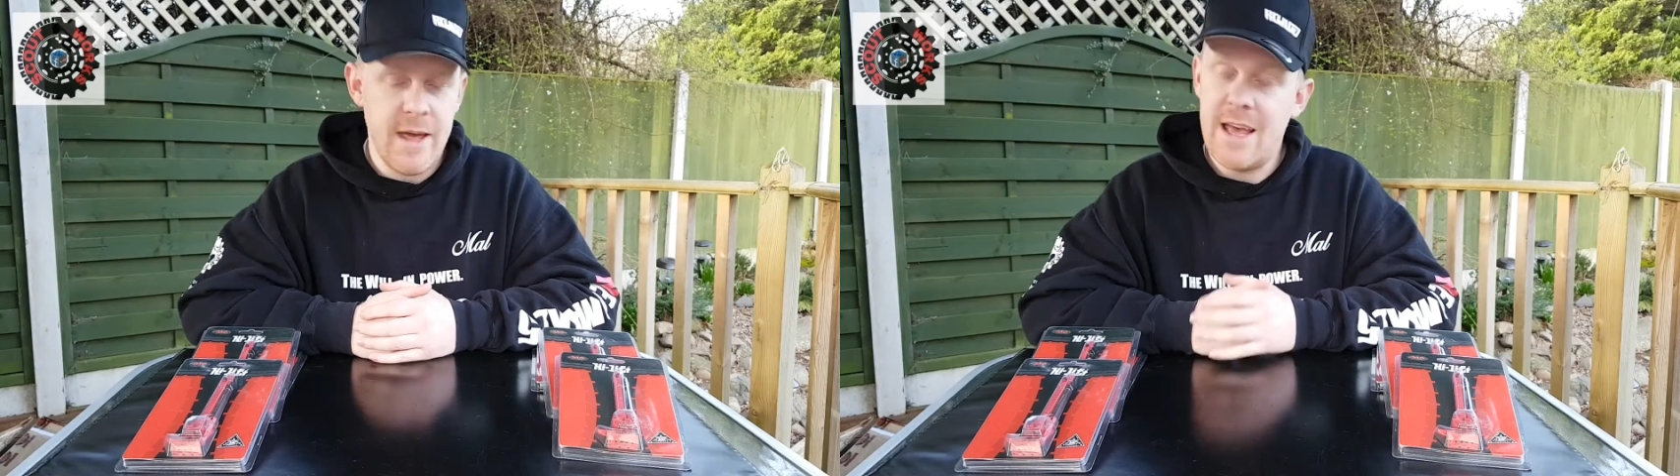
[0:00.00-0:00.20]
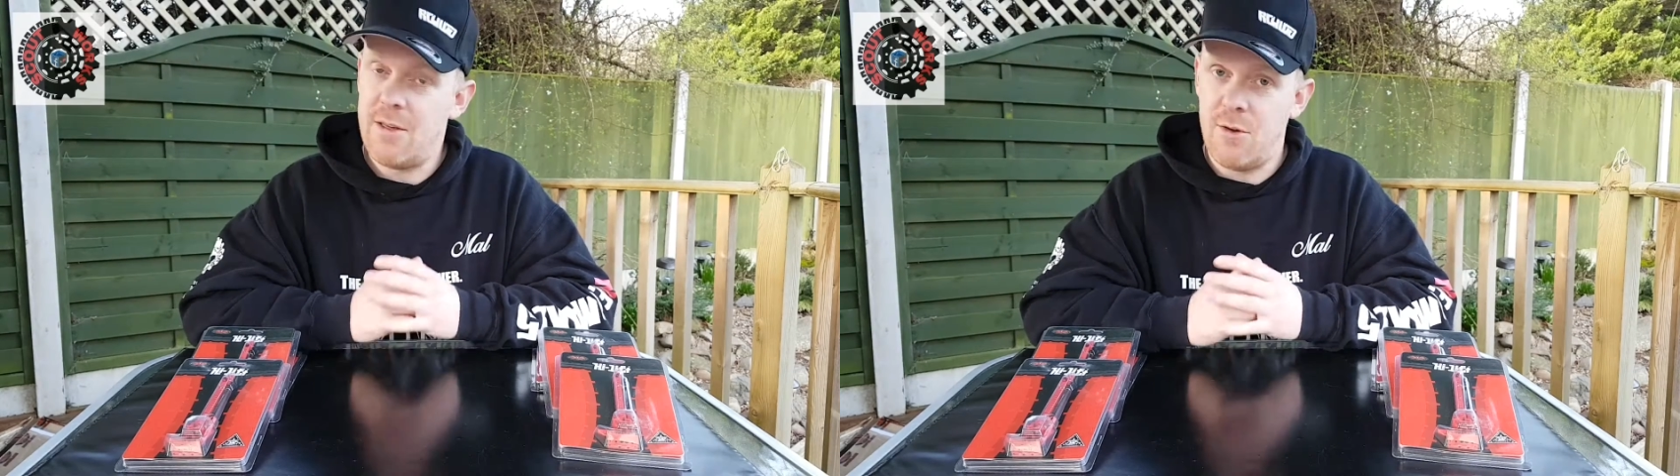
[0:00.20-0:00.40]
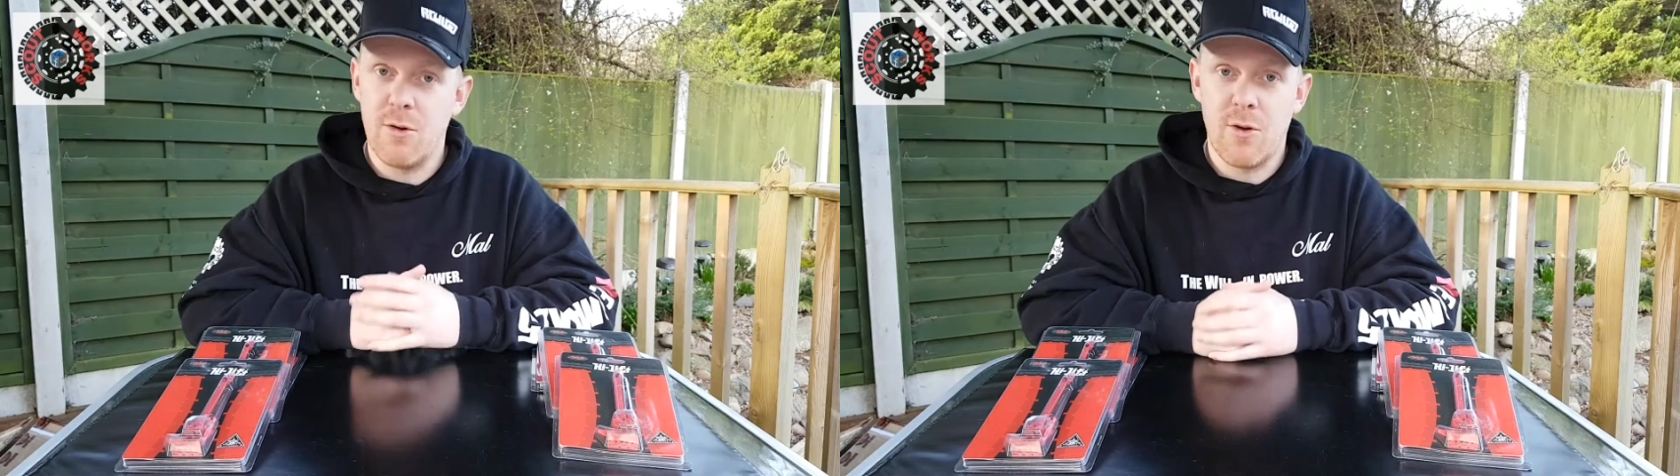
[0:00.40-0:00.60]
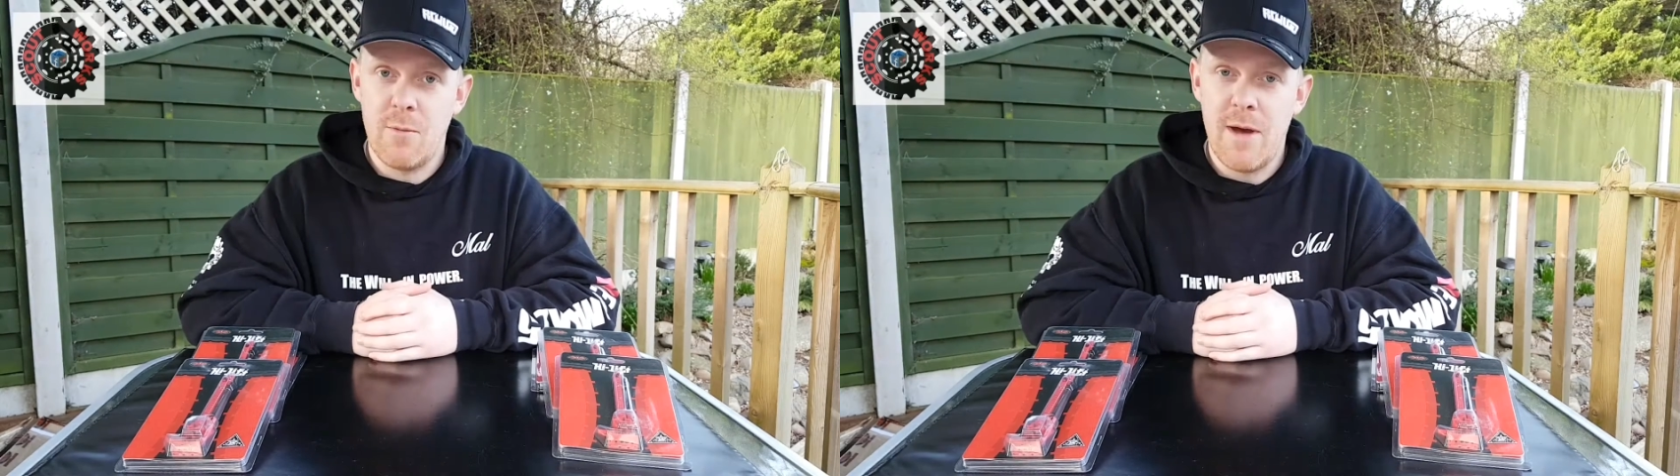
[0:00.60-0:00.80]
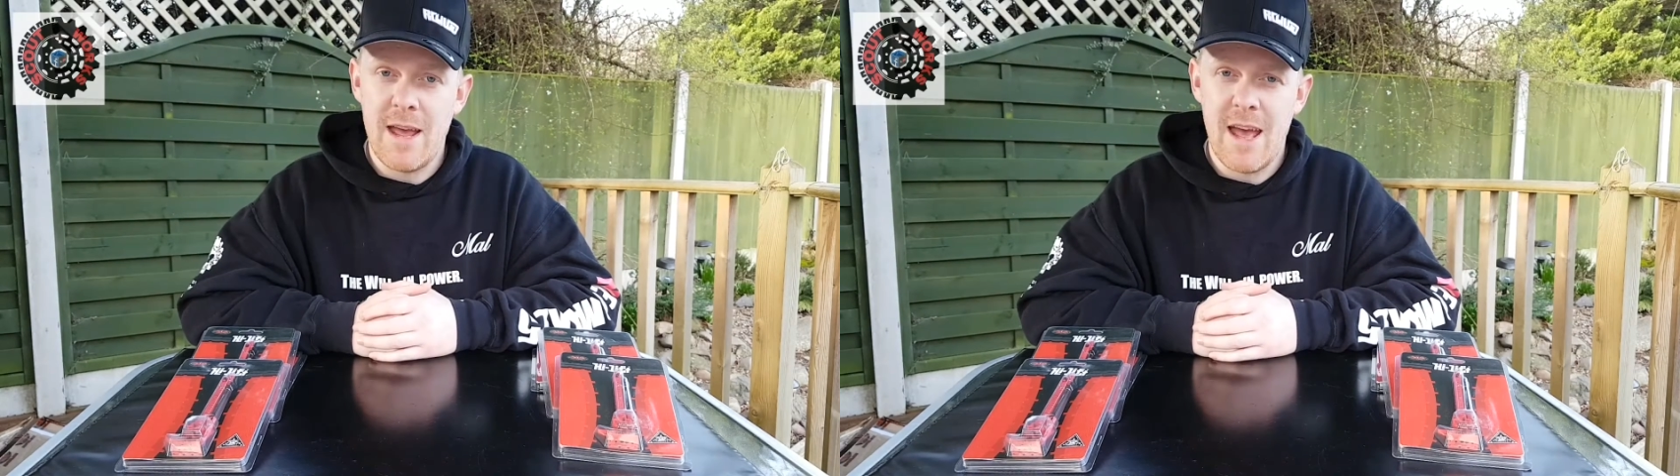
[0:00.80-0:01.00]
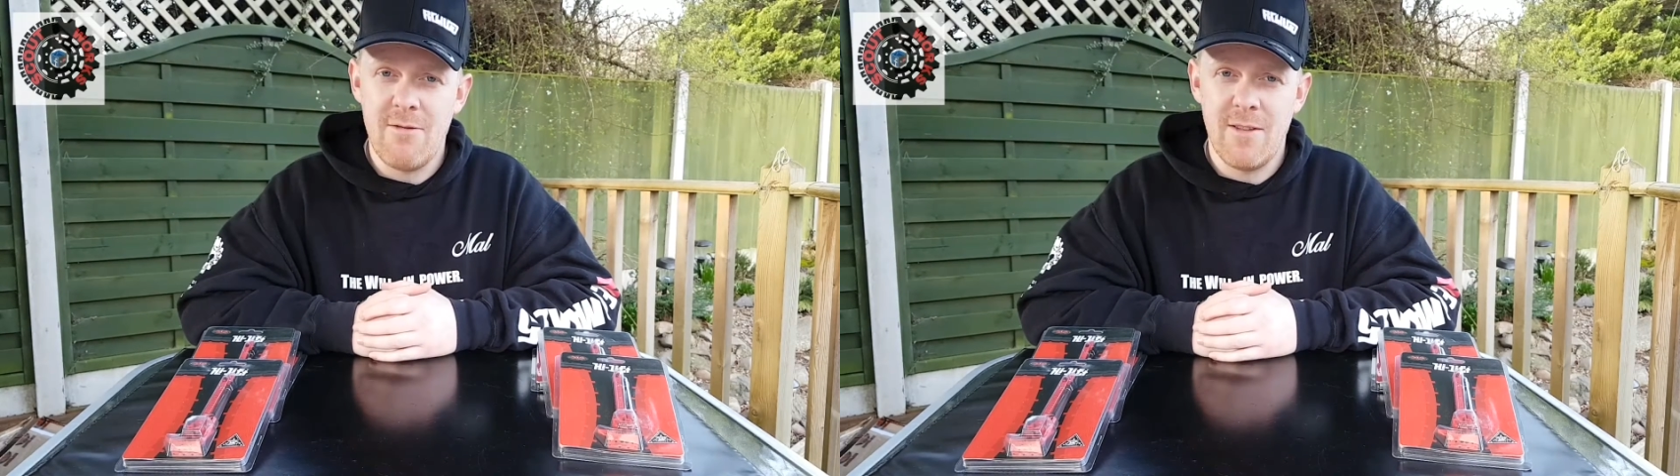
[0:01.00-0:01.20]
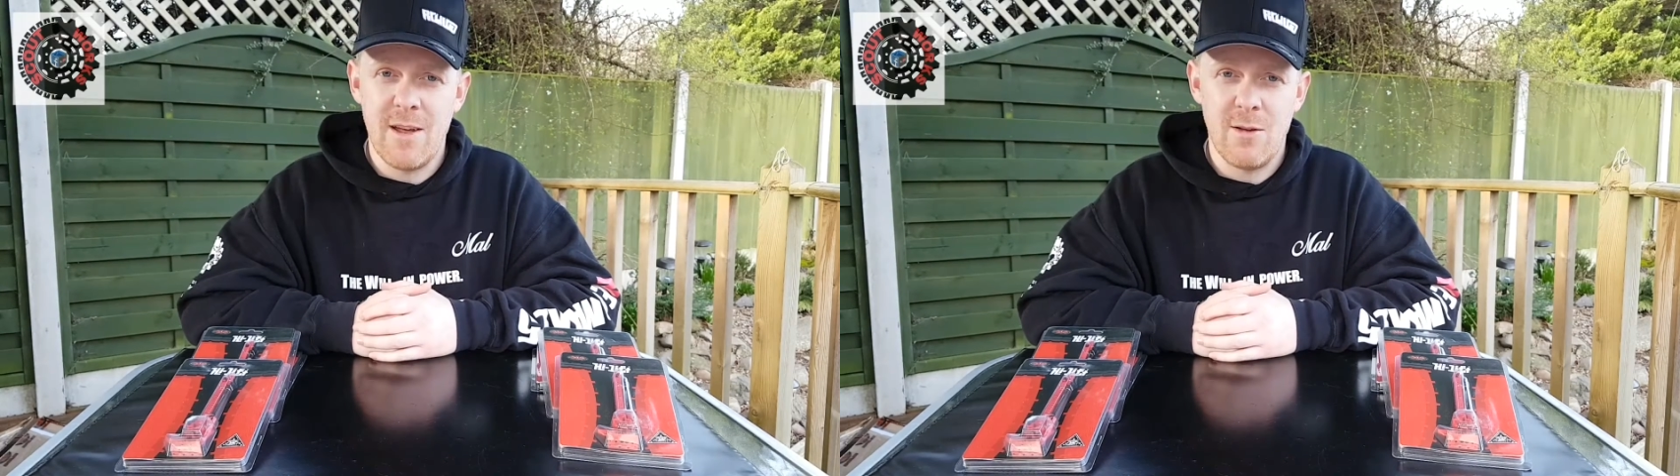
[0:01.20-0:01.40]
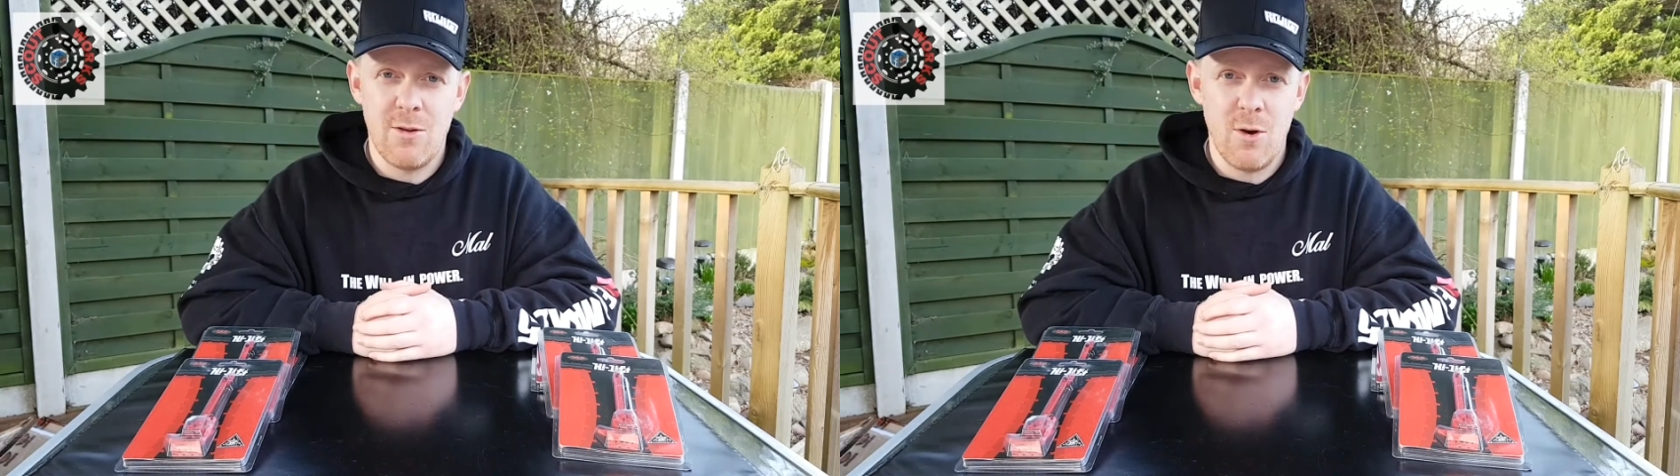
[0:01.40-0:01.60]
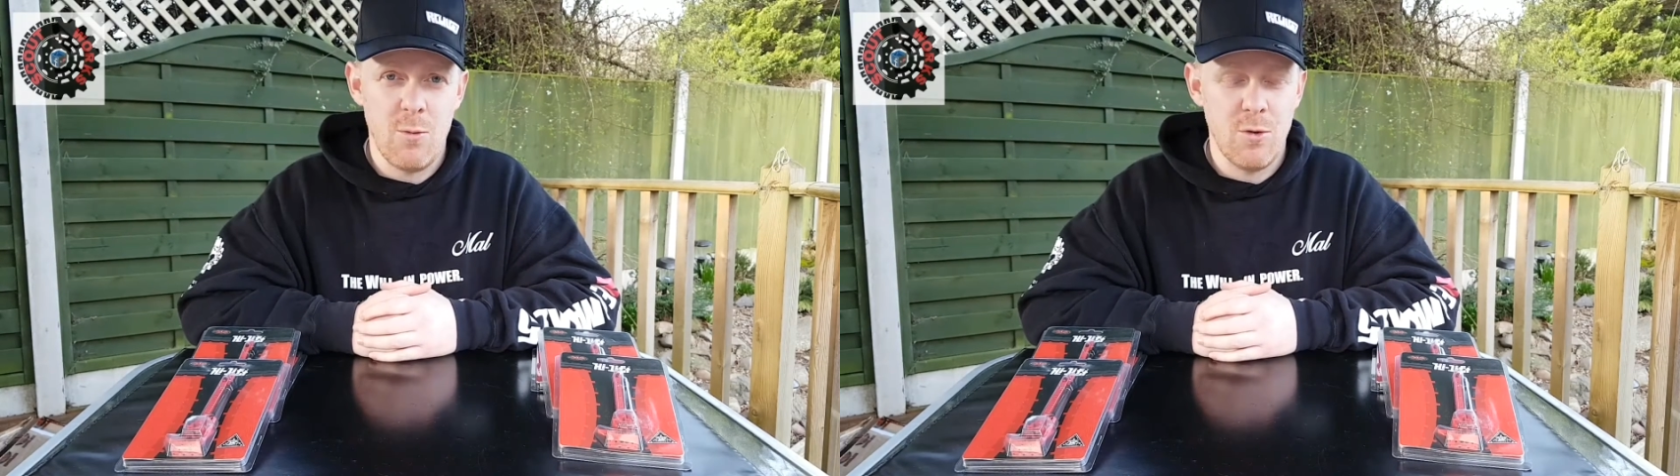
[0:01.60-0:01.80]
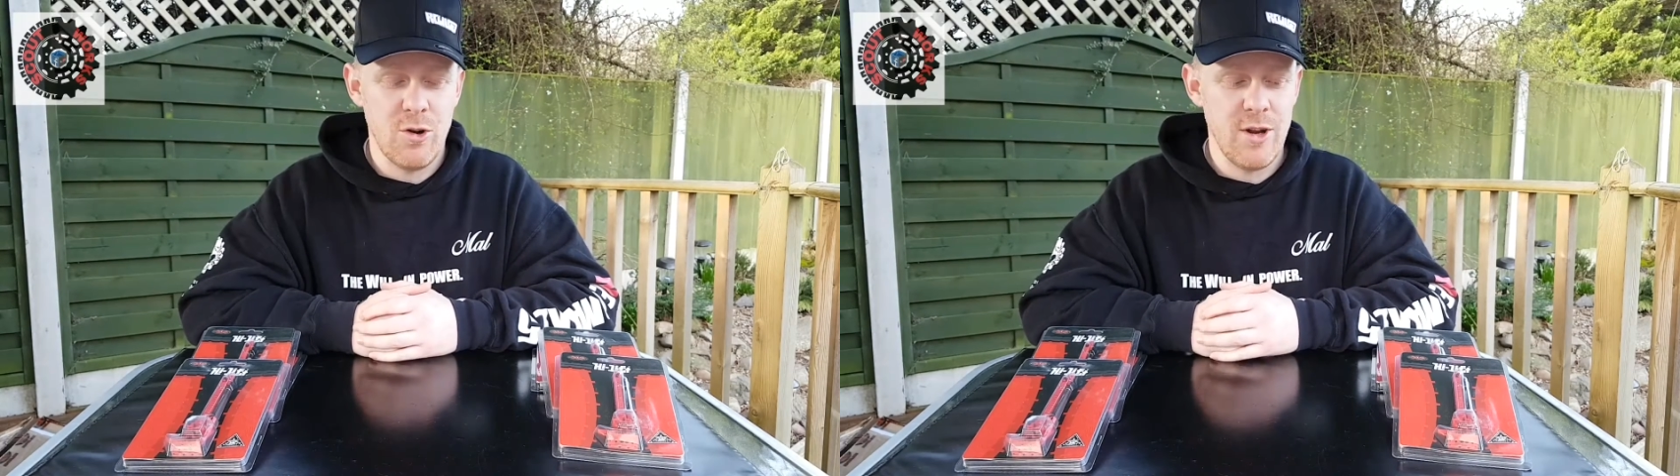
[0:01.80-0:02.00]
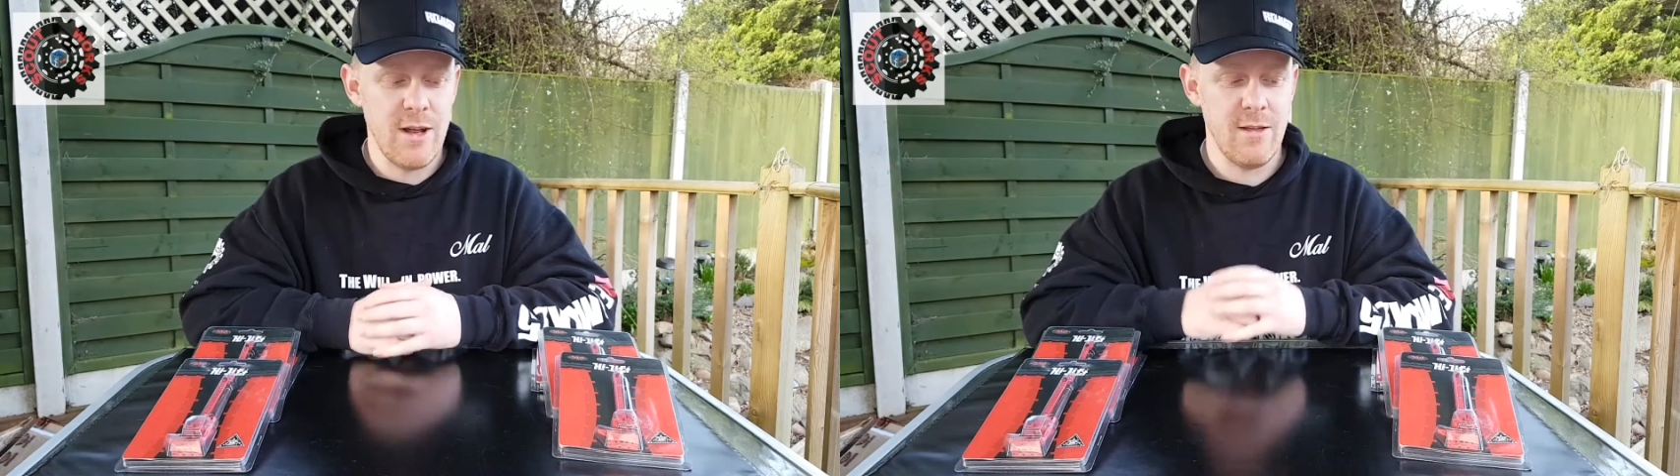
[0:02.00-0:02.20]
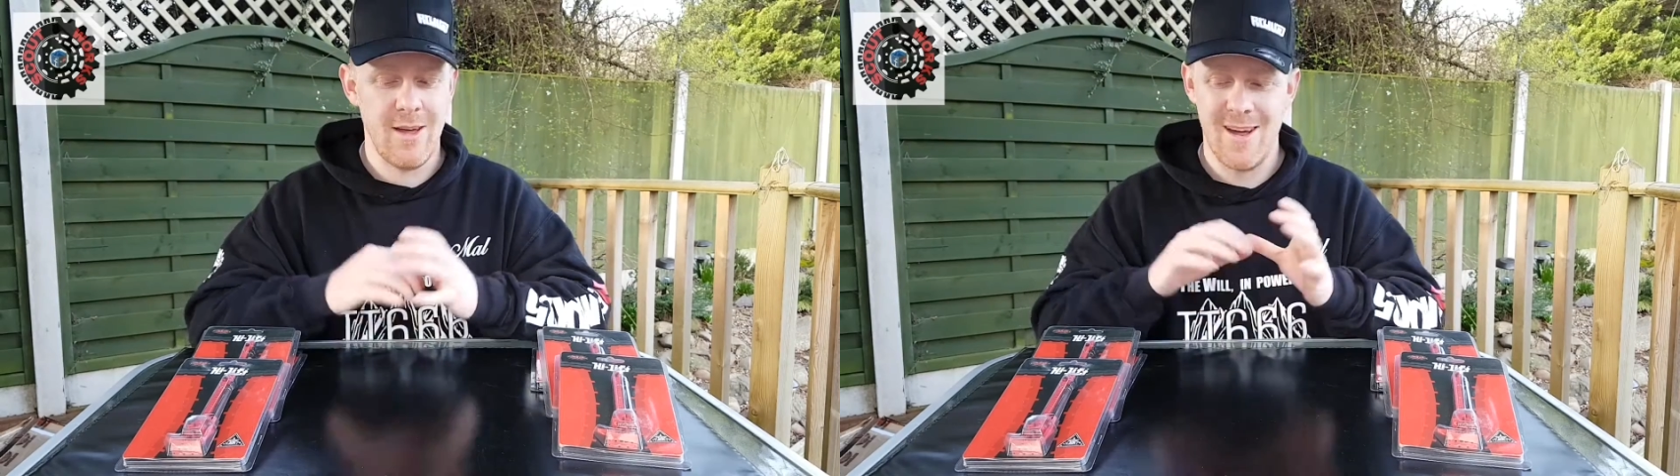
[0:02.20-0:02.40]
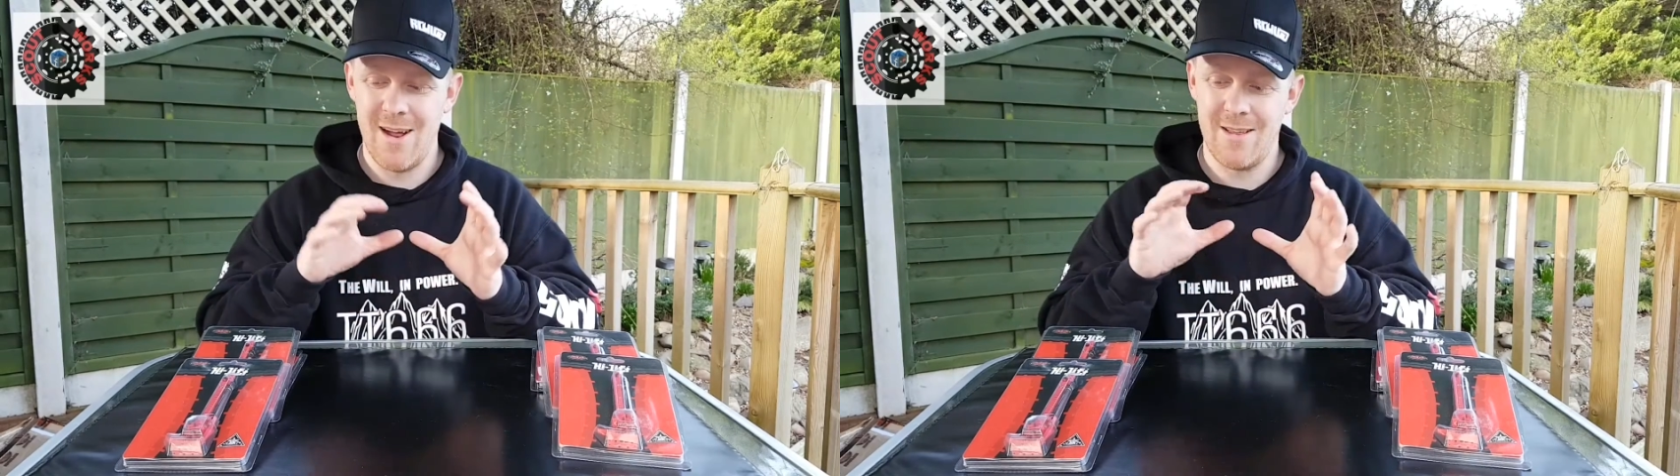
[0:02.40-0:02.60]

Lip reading: it's just going to make everything so much easier,